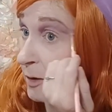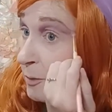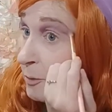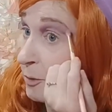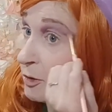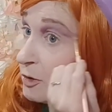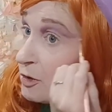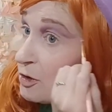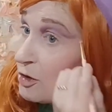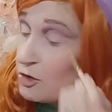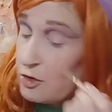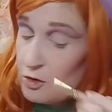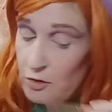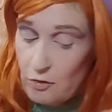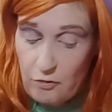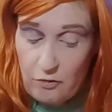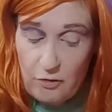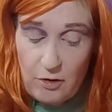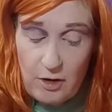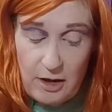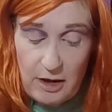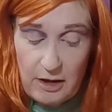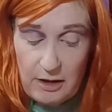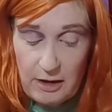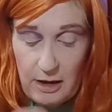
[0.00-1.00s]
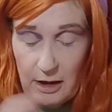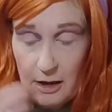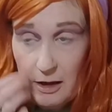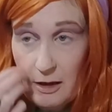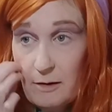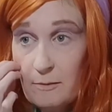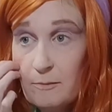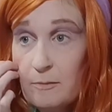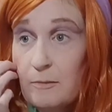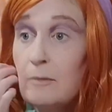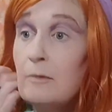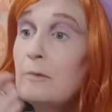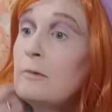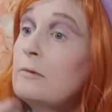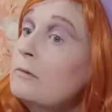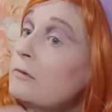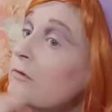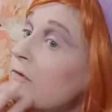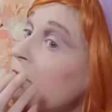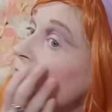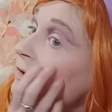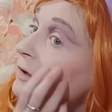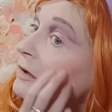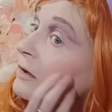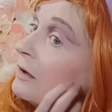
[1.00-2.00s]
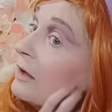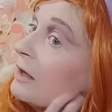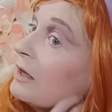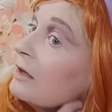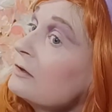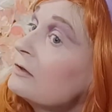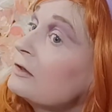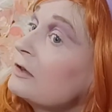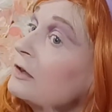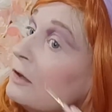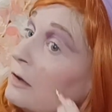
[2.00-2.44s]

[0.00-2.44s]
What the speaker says: We're just running that over the last